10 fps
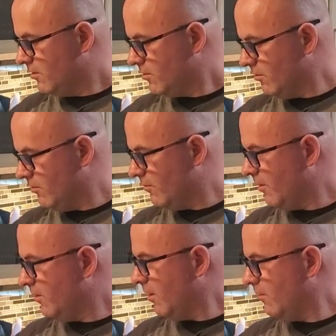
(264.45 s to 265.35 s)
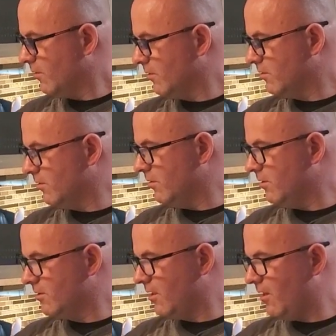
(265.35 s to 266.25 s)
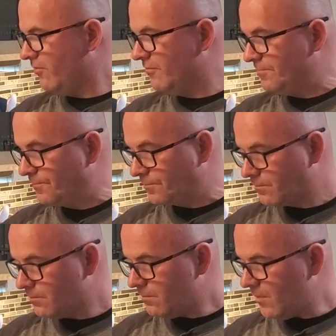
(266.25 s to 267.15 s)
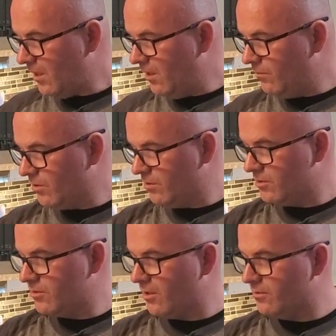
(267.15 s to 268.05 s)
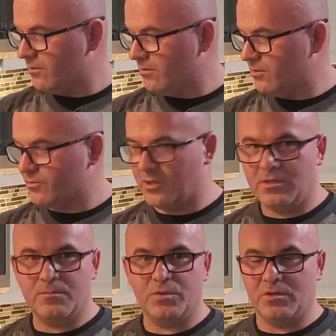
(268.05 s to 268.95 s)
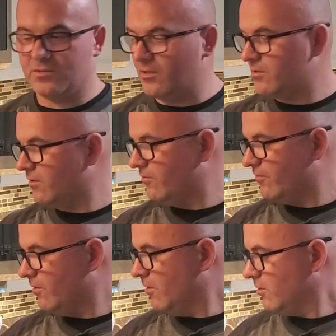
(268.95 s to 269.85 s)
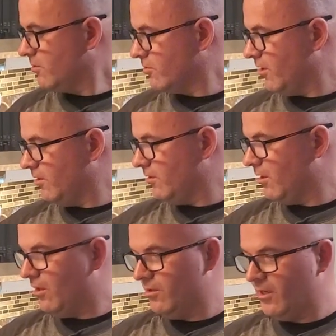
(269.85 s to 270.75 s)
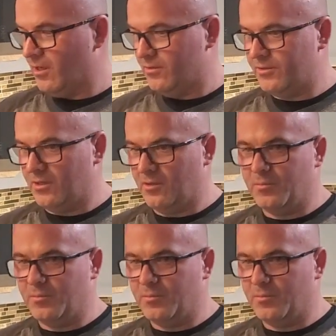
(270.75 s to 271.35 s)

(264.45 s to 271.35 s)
So right now we're going to turn this off and we're going to start the straining process of straining all that